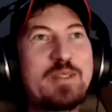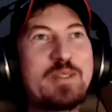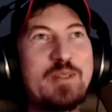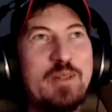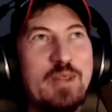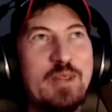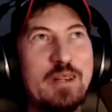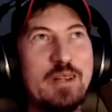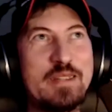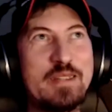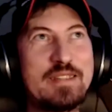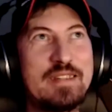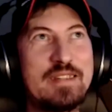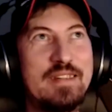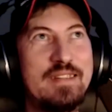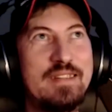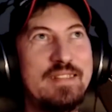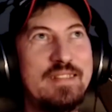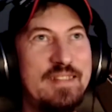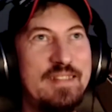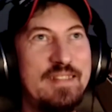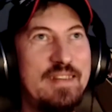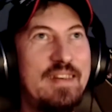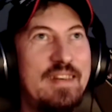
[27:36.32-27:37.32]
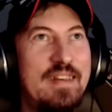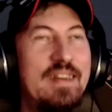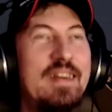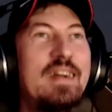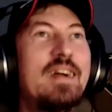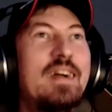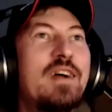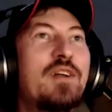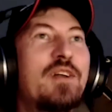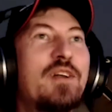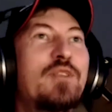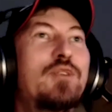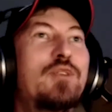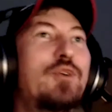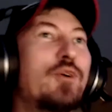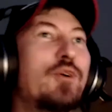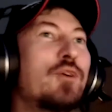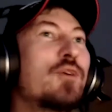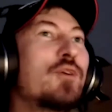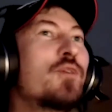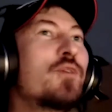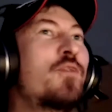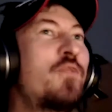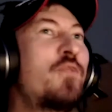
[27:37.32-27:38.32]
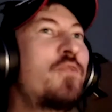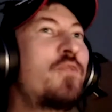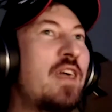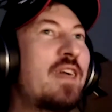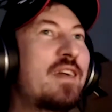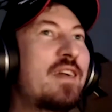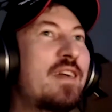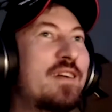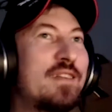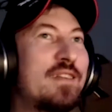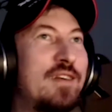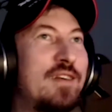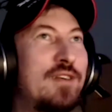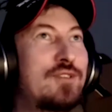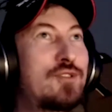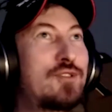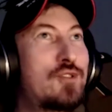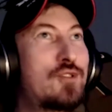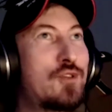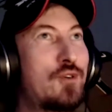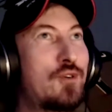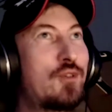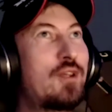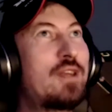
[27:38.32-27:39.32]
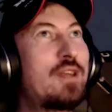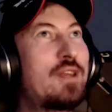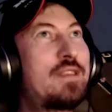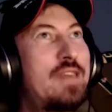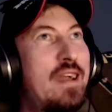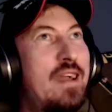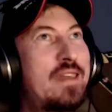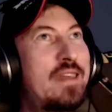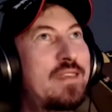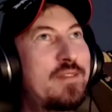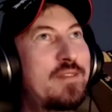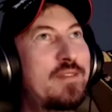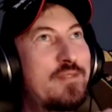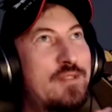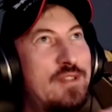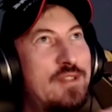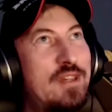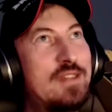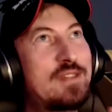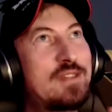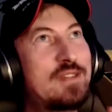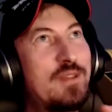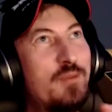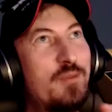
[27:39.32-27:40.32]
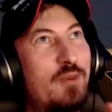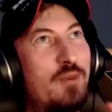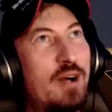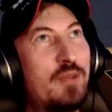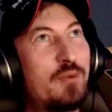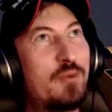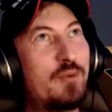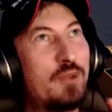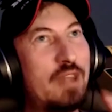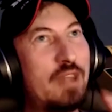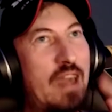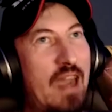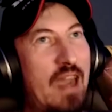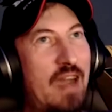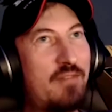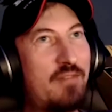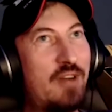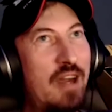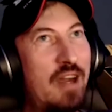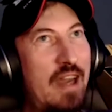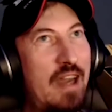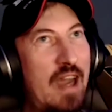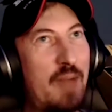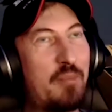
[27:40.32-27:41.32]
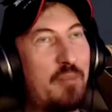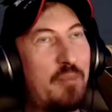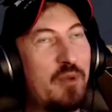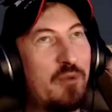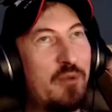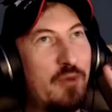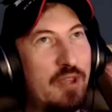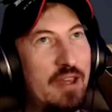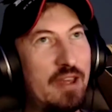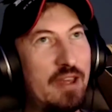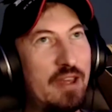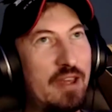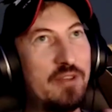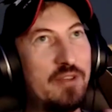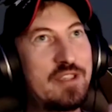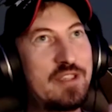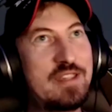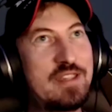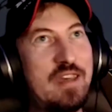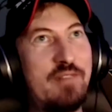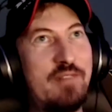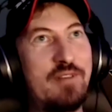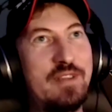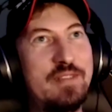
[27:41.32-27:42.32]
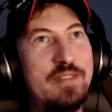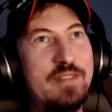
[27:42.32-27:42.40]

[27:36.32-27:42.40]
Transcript: you this. Do you think that True Detective Season 1 would ever happen without Se7en?